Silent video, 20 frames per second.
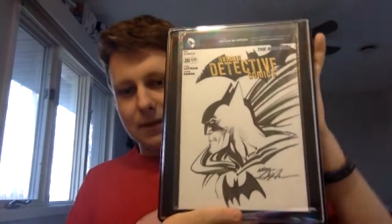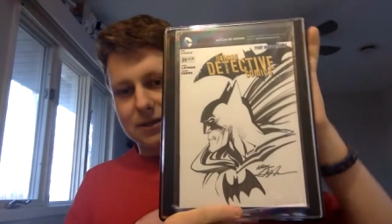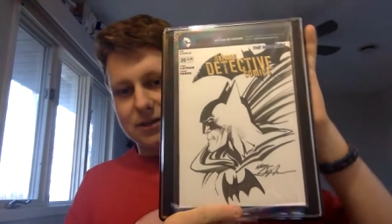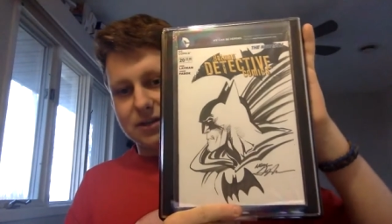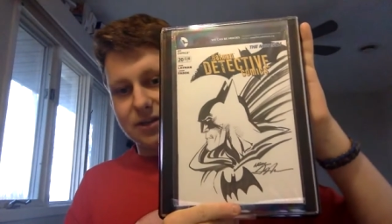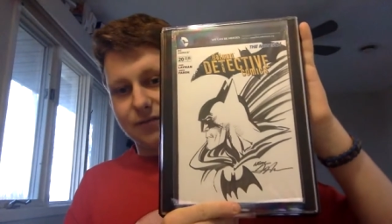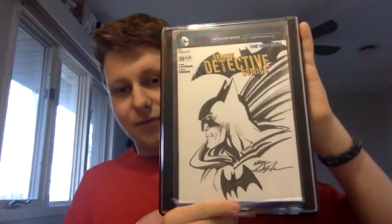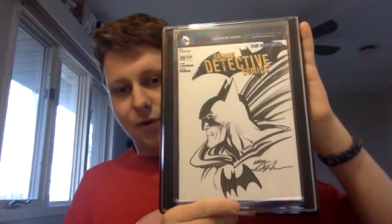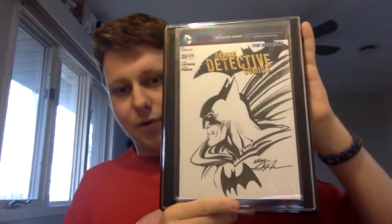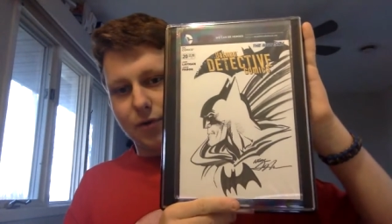
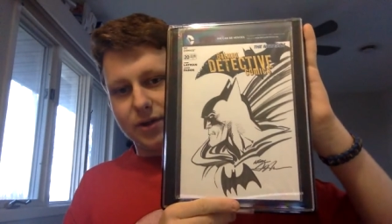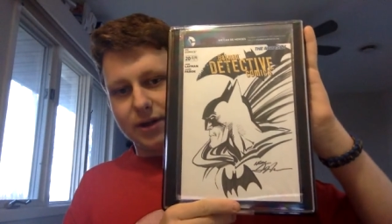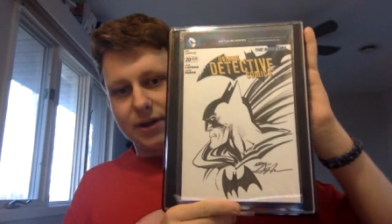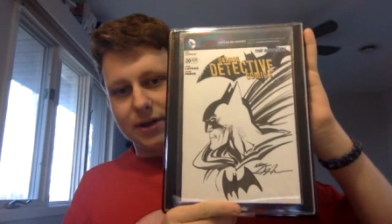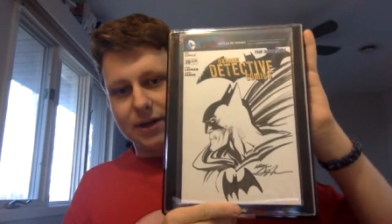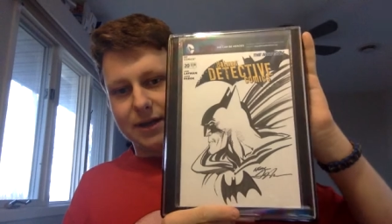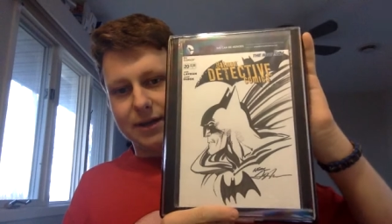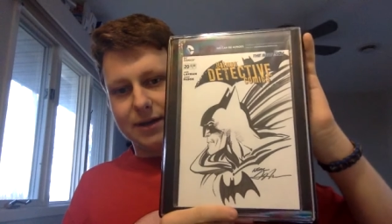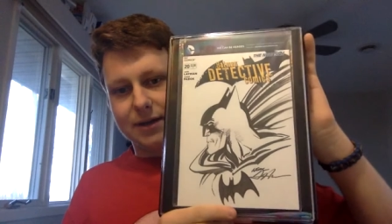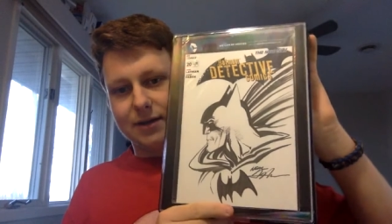devoted
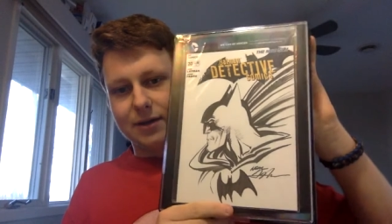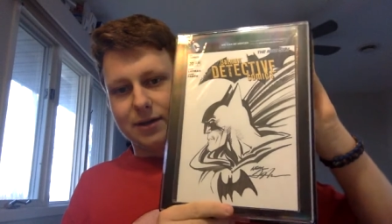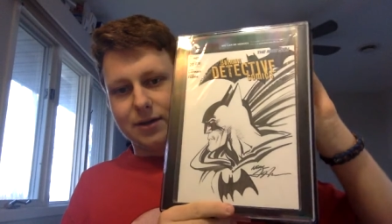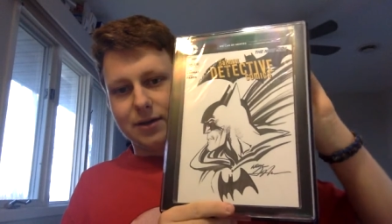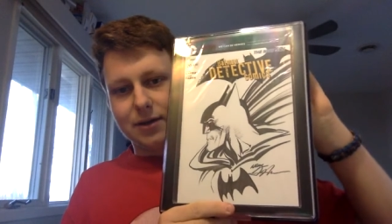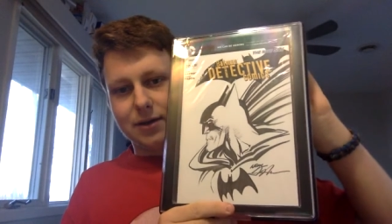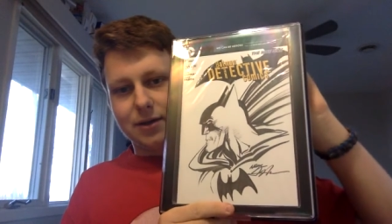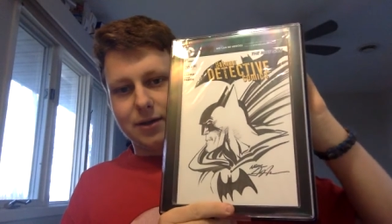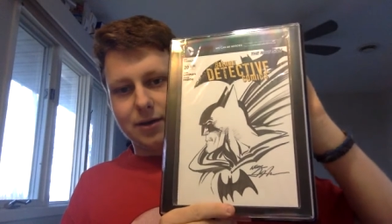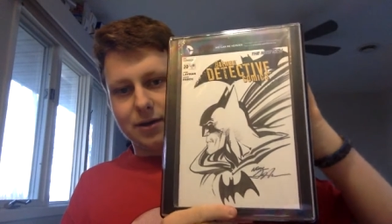and,
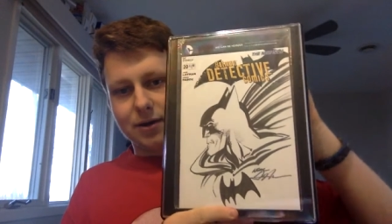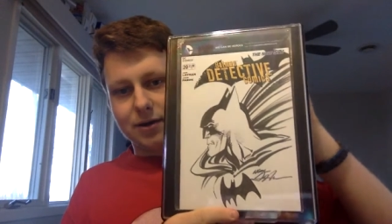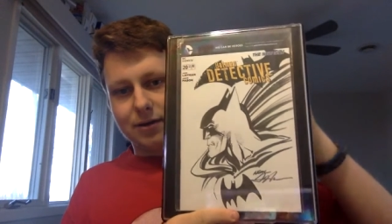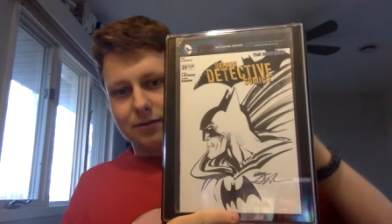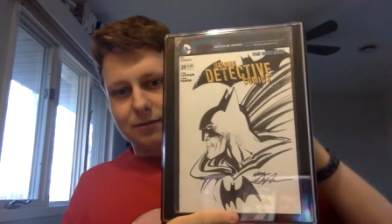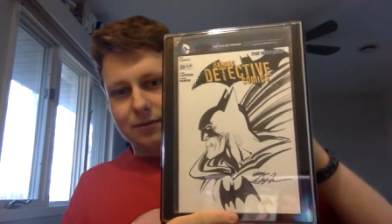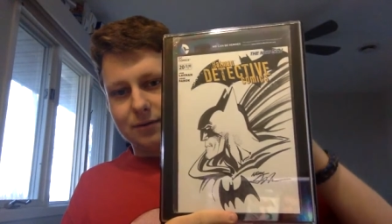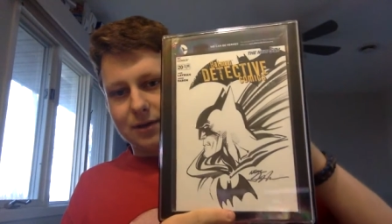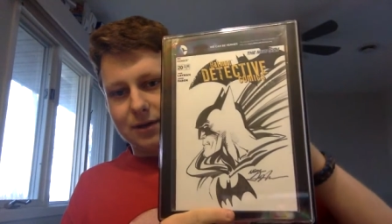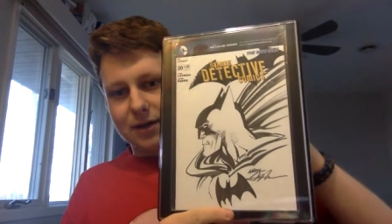you
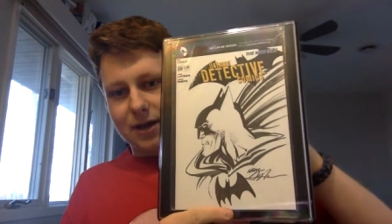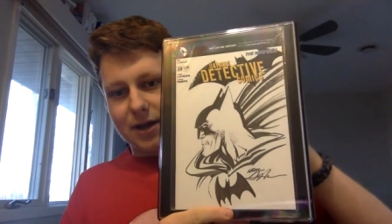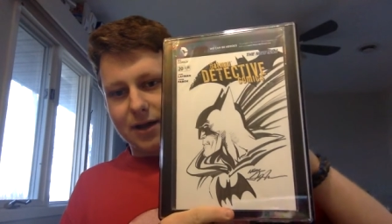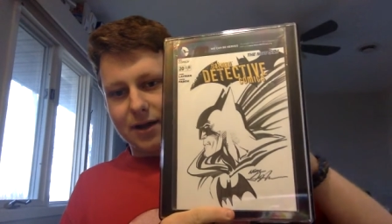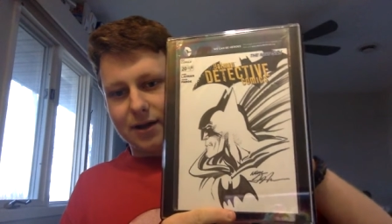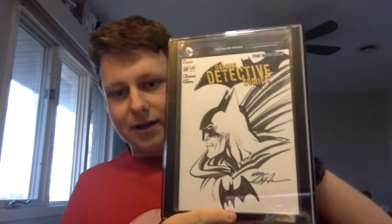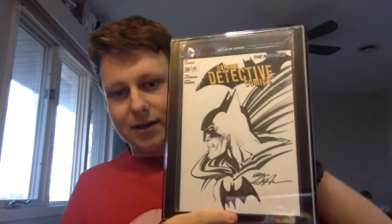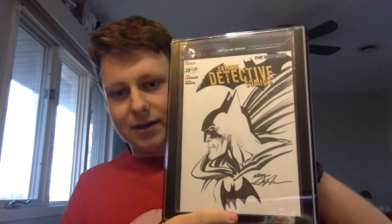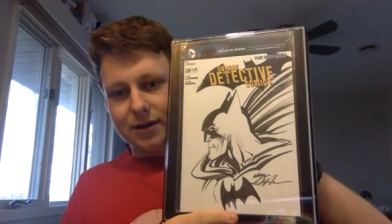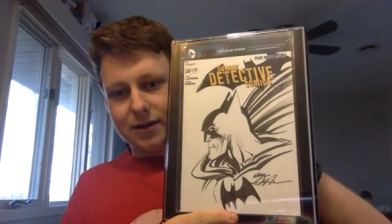know,
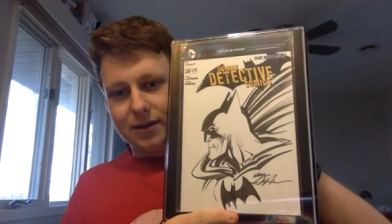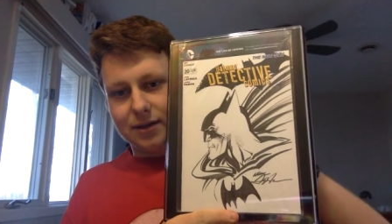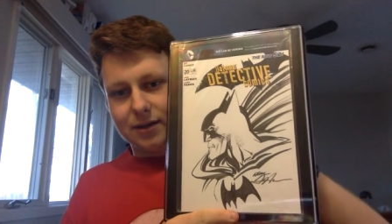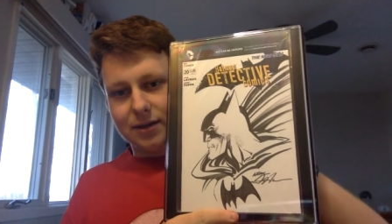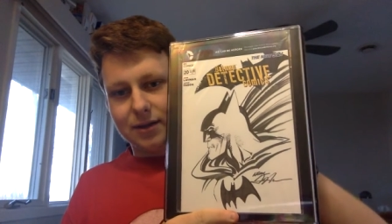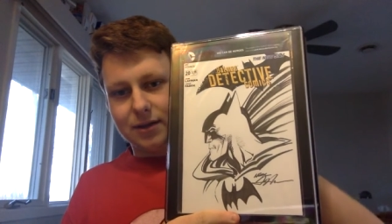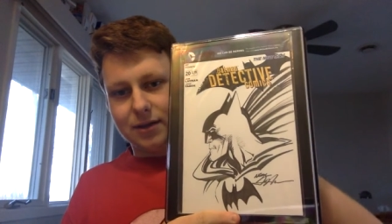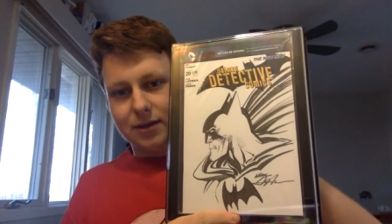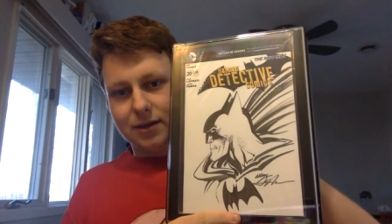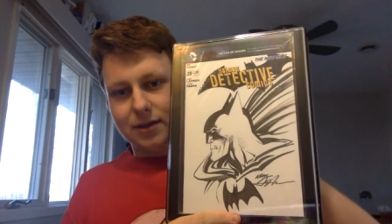uh,
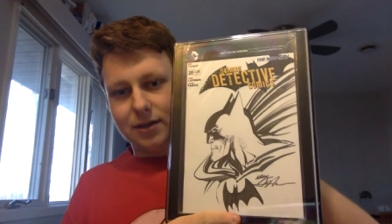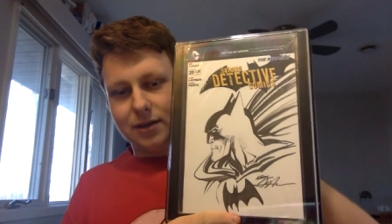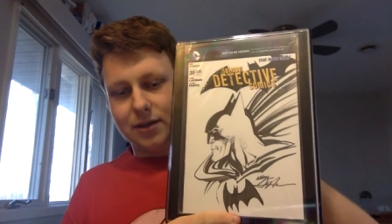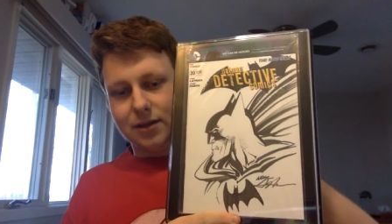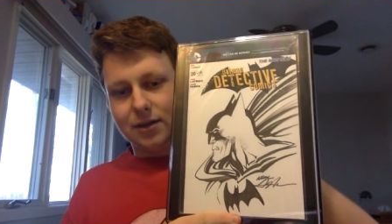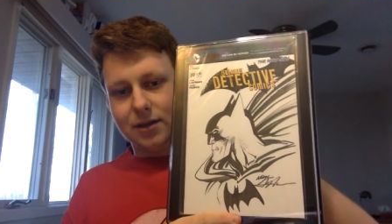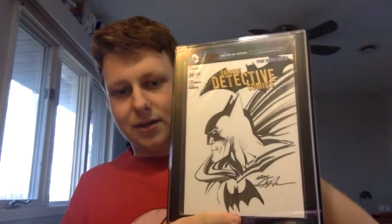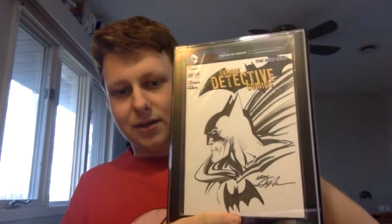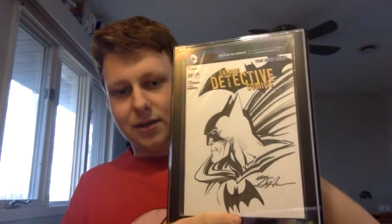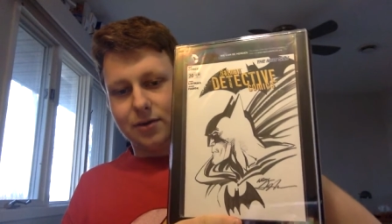
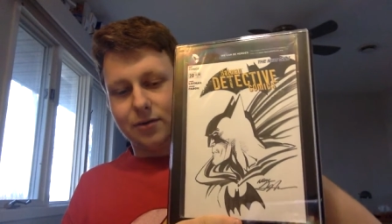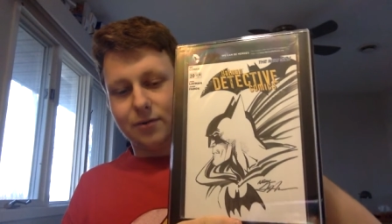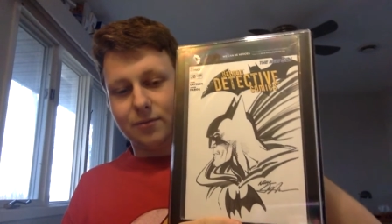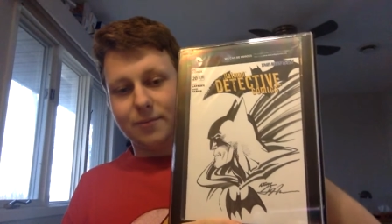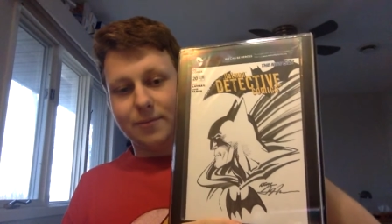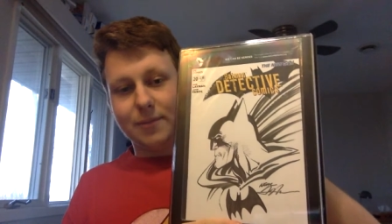you know,